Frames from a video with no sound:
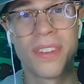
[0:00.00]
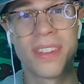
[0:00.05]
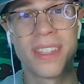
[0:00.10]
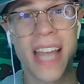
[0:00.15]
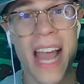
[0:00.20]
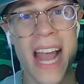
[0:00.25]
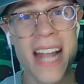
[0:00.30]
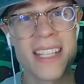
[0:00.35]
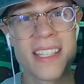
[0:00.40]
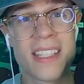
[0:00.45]

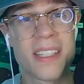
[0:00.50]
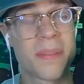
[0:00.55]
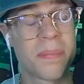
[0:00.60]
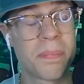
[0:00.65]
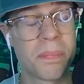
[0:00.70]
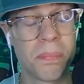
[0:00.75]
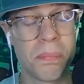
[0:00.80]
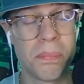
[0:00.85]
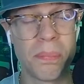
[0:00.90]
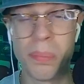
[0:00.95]
That's
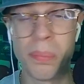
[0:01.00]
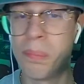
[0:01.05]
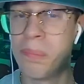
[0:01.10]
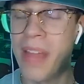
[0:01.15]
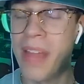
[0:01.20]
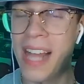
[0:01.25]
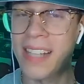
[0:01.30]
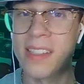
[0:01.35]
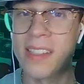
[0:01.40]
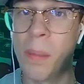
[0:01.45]

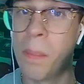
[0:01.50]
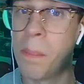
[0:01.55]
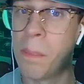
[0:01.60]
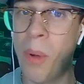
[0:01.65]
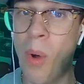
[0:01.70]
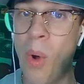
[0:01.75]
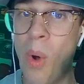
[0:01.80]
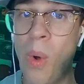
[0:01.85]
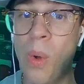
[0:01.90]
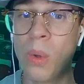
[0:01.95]
a
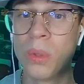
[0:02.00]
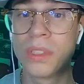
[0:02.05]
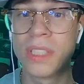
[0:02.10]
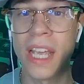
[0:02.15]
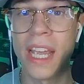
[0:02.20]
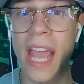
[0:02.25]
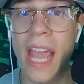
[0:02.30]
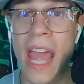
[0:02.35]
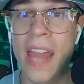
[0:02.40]
bold take.